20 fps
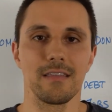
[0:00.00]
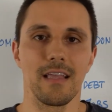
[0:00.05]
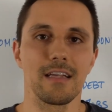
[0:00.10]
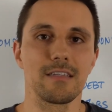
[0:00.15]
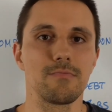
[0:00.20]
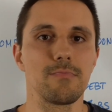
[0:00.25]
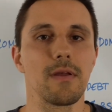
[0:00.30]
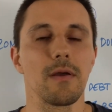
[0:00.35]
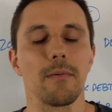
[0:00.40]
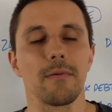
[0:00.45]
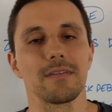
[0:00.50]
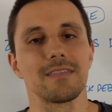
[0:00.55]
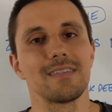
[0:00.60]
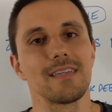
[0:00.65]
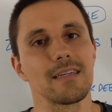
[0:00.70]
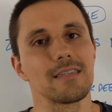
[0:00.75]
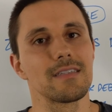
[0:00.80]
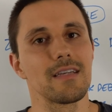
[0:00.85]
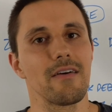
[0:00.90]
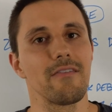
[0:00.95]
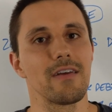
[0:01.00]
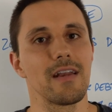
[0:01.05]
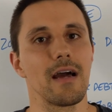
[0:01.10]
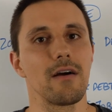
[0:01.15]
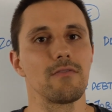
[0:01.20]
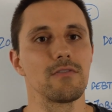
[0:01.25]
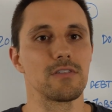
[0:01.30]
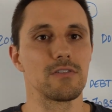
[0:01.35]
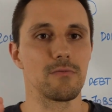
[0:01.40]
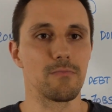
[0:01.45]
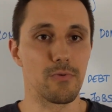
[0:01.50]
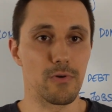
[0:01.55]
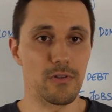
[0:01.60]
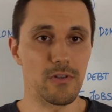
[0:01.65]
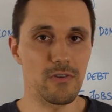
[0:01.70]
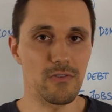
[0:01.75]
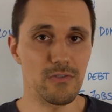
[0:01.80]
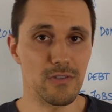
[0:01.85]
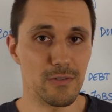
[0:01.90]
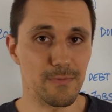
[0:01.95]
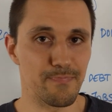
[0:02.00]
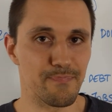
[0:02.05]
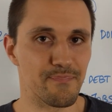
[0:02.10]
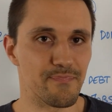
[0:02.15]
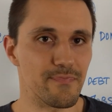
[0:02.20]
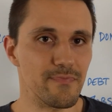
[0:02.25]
Takes me about 6-7 hours to produce.